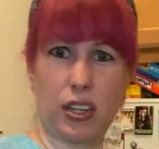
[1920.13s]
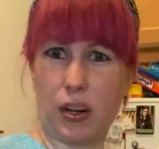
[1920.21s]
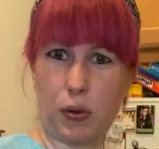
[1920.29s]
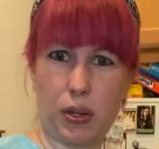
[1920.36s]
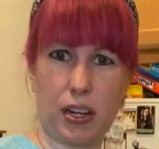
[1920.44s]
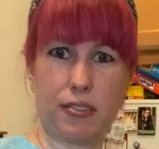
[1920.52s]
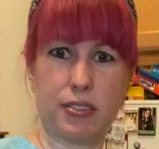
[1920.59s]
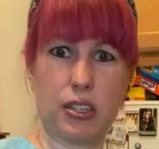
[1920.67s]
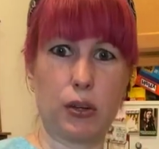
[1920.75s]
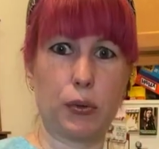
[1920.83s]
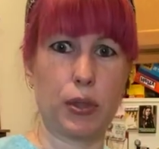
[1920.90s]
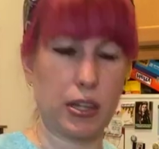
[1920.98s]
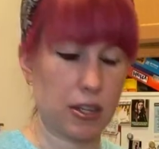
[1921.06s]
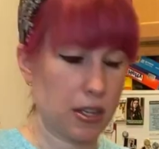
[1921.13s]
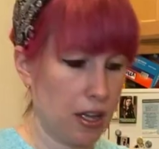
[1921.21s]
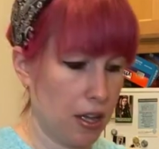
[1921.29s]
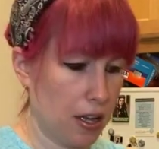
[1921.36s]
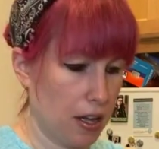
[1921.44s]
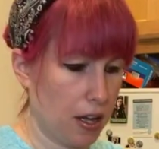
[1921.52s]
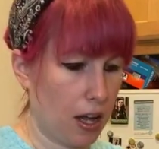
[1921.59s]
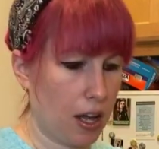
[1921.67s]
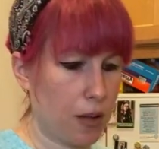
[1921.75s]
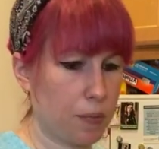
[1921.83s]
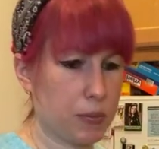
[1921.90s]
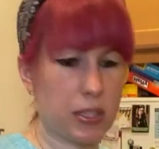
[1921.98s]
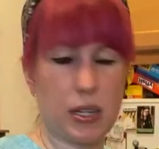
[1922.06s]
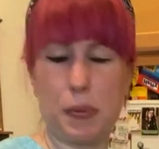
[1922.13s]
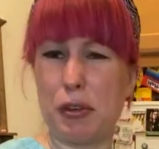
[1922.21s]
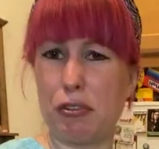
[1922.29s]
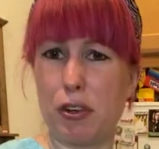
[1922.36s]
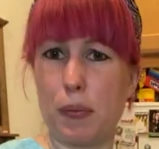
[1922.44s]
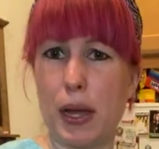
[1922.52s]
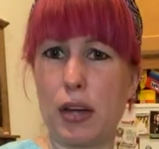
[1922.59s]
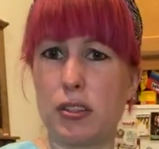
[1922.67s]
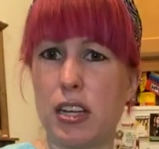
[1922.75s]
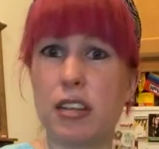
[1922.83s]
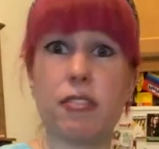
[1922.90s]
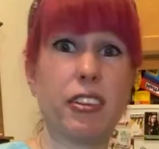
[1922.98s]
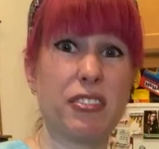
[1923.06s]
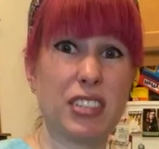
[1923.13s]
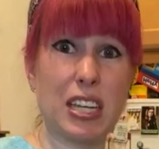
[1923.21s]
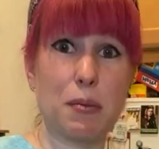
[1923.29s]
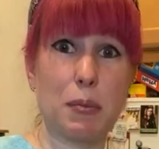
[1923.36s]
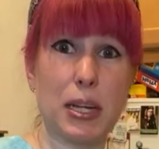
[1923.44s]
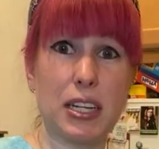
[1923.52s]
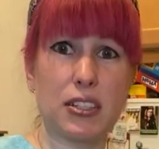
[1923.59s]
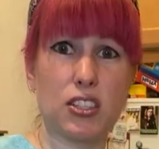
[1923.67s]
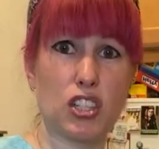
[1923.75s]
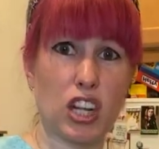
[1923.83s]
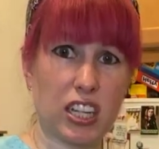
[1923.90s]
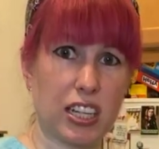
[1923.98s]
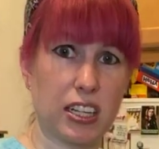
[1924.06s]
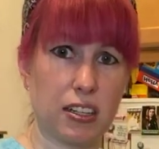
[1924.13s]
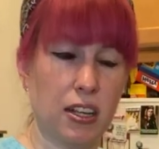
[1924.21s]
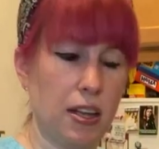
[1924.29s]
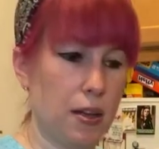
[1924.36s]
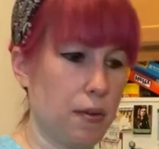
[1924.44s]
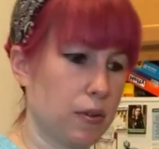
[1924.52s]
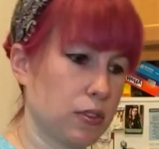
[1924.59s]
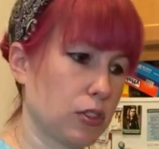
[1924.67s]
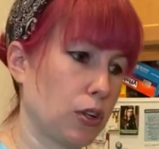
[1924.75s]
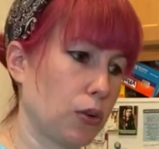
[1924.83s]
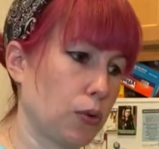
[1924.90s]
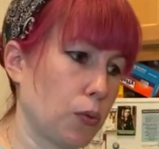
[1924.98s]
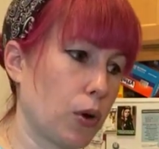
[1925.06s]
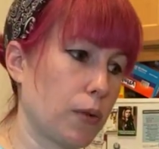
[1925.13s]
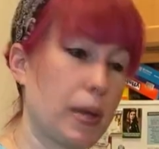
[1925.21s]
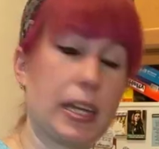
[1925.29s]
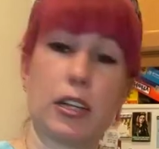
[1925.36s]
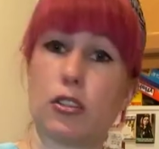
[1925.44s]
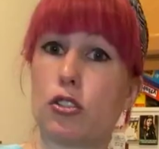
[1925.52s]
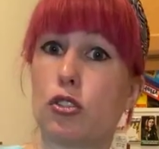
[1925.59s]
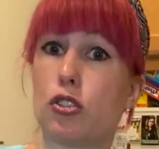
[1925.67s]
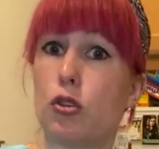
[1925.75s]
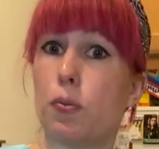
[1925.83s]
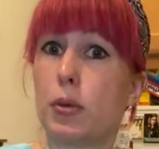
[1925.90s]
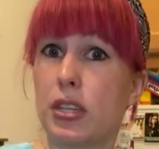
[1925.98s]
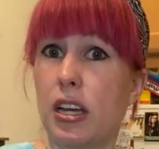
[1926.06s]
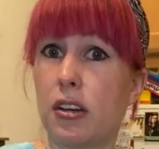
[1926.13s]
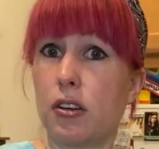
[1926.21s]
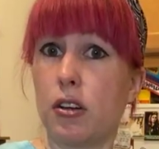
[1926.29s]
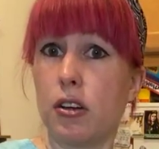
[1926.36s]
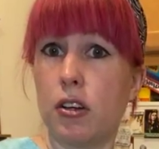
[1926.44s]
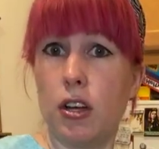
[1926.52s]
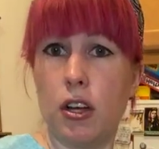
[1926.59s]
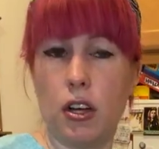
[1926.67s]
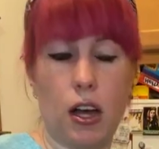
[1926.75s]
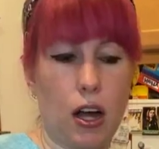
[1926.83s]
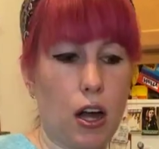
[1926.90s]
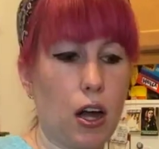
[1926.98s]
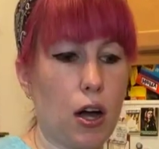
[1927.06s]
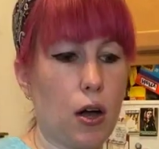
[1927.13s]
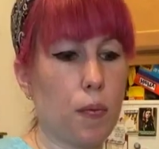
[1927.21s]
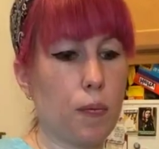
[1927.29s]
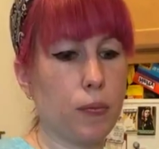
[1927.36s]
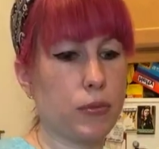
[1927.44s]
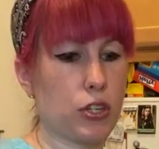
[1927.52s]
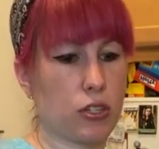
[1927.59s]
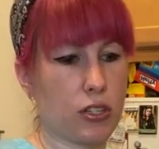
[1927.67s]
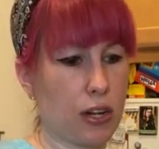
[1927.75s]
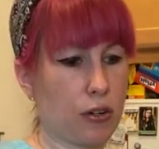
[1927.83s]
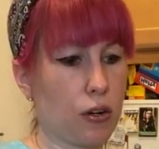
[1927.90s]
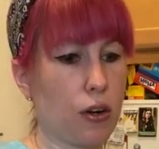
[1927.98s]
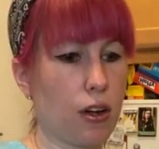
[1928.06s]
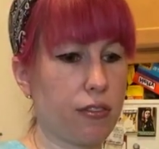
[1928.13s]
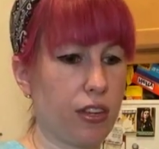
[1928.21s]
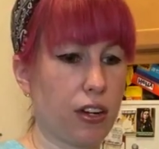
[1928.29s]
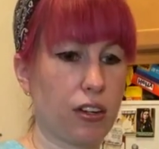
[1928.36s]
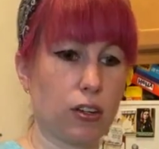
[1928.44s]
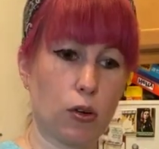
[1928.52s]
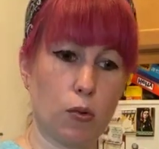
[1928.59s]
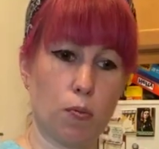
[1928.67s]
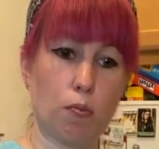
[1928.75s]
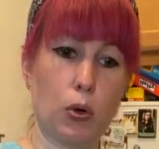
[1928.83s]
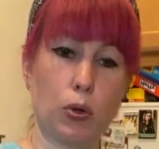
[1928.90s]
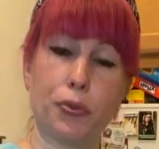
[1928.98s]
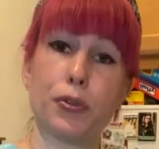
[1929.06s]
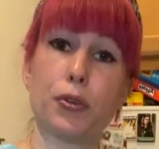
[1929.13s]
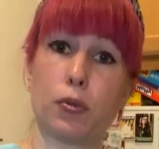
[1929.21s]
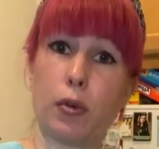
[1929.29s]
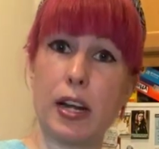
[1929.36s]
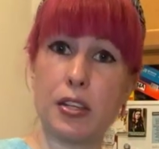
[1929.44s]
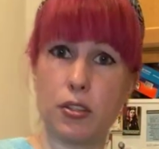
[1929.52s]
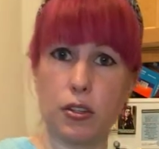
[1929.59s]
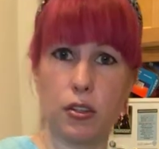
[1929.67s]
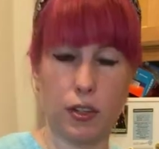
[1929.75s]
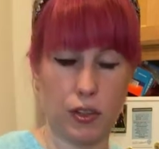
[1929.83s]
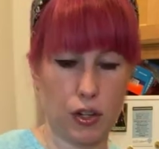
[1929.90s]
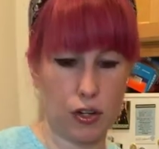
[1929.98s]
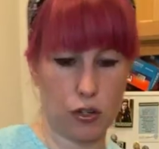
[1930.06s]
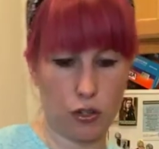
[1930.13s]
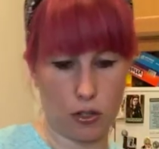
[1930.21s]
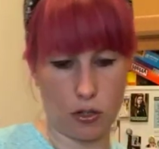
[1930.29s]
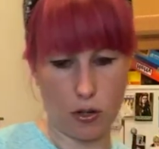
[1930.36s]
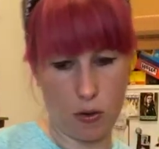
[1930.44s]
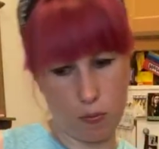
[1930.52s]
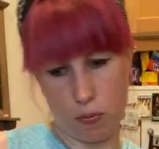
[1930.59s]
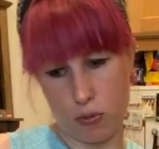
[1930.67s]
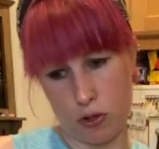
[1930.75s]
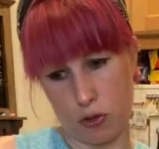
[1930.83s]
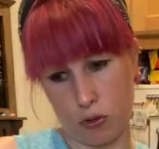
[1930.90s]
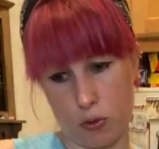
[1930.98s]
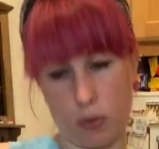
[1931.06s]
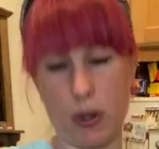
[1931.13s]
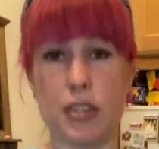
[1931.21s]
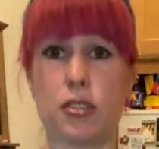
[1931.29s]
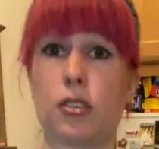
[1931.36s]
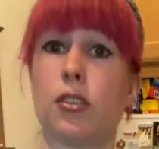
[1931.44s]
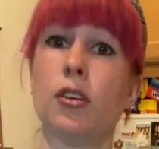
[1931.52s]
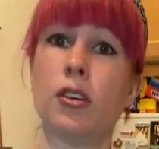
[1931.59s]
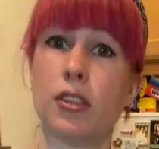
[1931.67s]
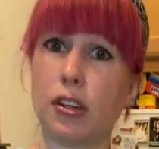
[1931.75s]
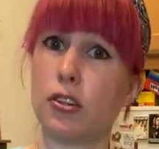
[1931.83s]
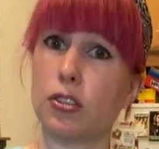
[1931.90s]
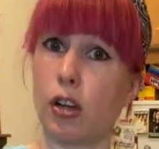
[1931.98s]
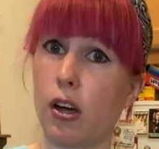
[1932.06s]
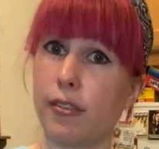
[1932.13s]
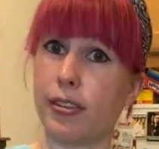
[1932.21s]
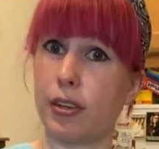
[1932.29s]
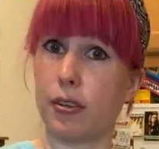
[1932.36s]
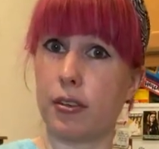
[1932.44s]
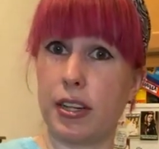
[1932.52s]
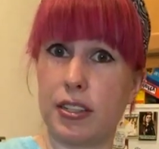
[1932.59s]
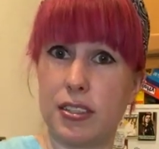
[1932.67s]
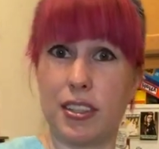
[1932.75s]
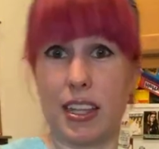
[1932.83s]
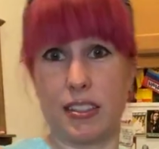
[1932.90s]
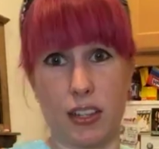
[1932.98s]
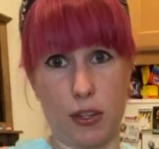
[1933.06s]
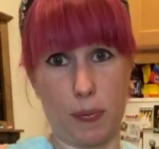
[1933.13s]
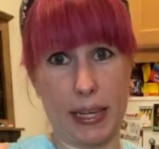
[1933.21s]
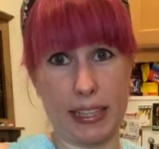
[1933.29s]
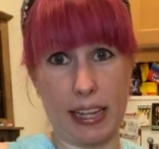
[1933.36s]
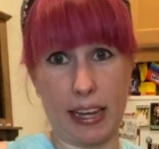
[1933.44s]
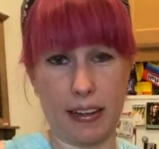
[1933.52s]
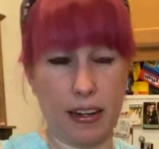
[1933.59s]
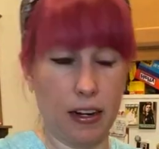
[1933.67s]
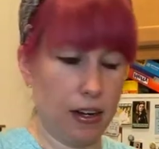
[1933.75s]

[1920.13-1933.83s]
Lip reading: and I wouldn't have to deal with it. Steam it for about 10 to 15 minutes. Check it. Don't want to make it super tender. Just tender enough that it'll mold through the ricer, and then you just put it through the ricer. Here's your cauliflower rice. That's how you make that.